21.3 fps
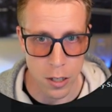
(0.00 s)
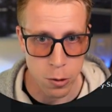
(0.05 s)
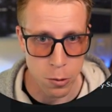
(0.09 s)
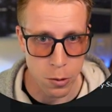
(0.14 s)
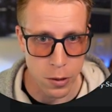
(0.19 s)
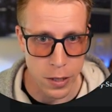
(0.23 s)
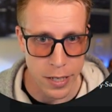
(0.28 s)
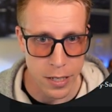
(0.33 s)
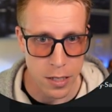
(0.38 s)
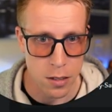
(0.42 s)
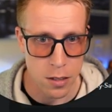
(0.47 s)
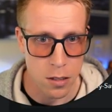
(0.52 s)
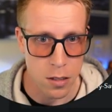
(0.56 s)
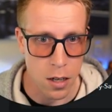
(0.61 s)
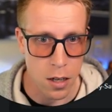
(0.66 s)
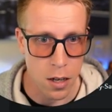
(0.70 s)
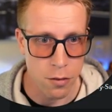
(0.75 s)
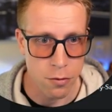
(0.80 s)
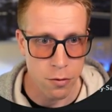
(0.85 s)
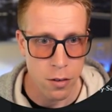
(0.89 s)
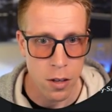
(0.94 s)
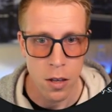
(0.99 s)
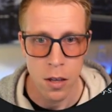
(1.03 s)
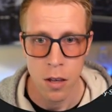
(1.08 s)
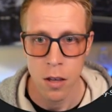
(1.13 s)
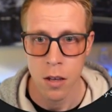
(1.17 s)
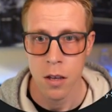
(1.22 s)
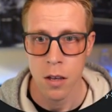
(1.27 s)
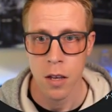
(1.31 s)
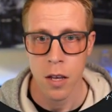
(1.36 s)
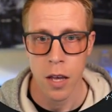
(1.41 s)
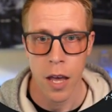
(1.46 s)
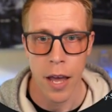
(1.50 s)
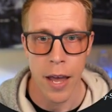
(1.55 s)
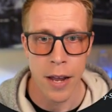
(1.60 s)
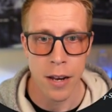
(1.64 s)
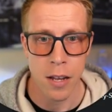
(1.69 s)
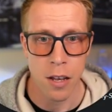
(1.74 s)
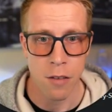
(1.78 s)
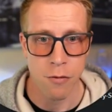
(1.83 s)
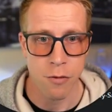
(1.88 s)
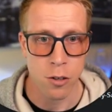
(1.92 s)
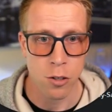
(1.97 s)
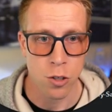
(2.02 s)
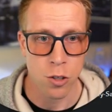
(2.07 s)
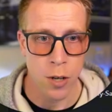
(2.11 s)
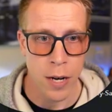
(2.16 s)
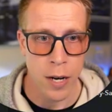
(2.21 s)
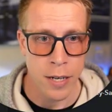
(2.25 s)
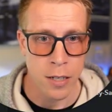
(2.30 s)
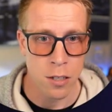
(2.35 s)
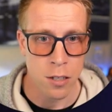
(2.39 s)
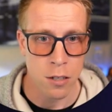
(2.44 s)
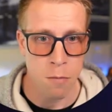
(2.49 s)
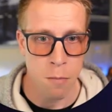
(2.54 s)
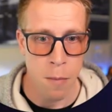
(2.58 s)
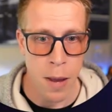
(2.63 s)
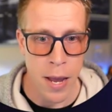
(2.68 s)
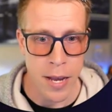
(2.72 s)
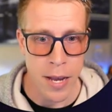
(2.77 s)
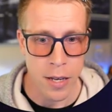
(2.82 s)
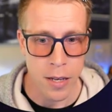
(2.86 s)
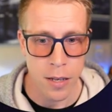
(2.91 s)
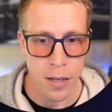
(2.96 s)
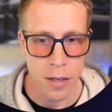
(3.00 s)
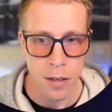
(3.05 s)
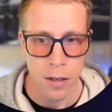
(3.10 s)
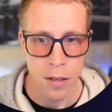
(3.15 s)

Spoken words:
related stuff. And if you're trying to make